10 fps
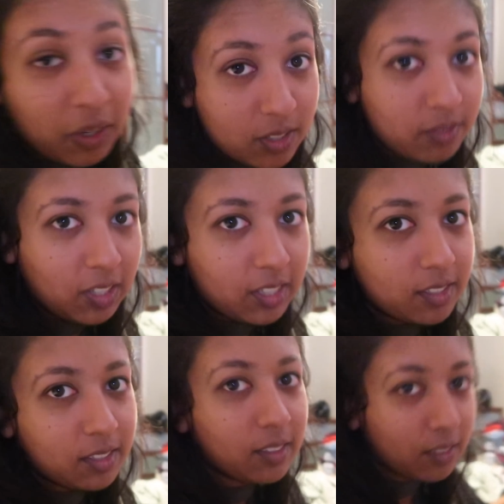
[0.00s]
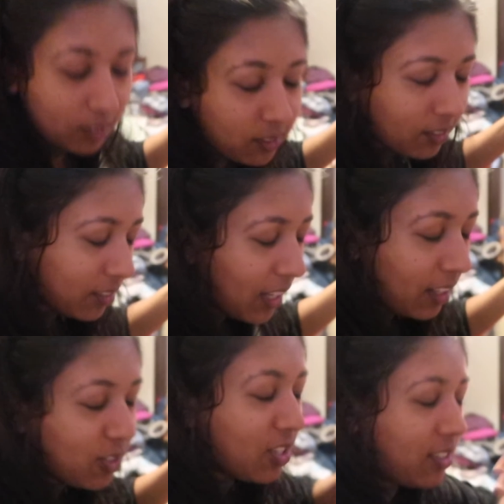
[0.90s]
because of us.
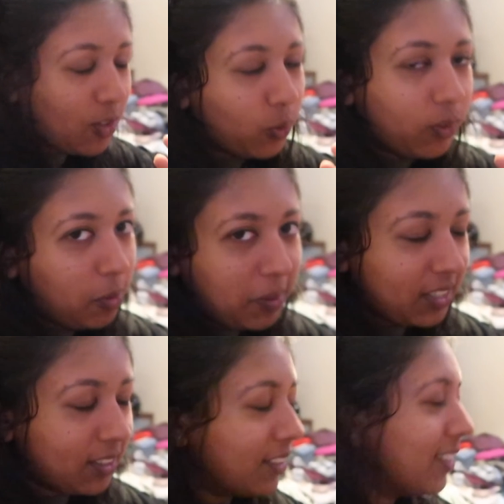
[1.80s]
It's cool, no big deal.